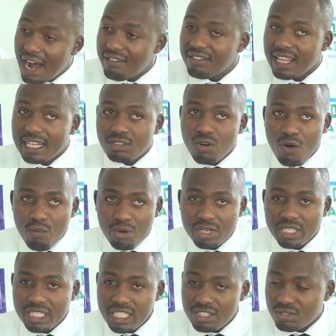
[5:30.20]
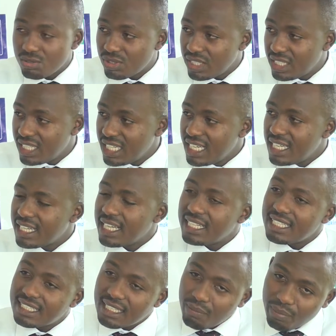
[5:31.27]
You have that hormone, insulin,
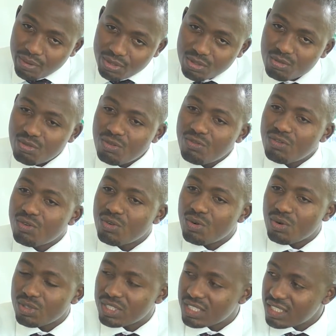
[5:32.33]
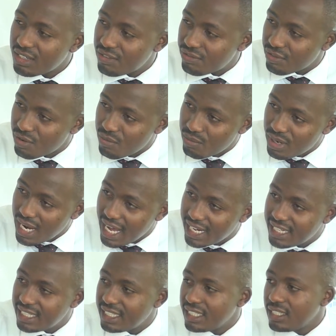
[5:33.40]
that is supposed to move glucose from
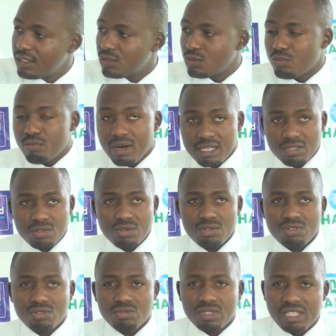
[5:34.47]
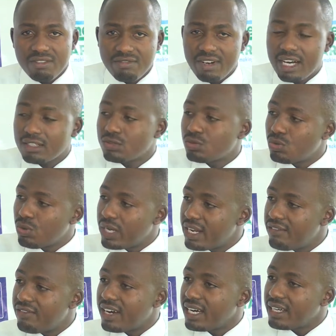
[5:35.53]
blood to muscles, to liver, to
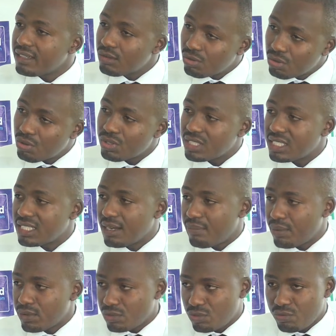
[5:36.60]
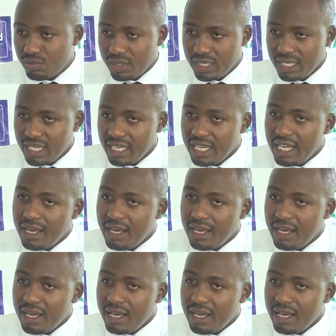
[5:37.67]
wherever glucose is supposed to be.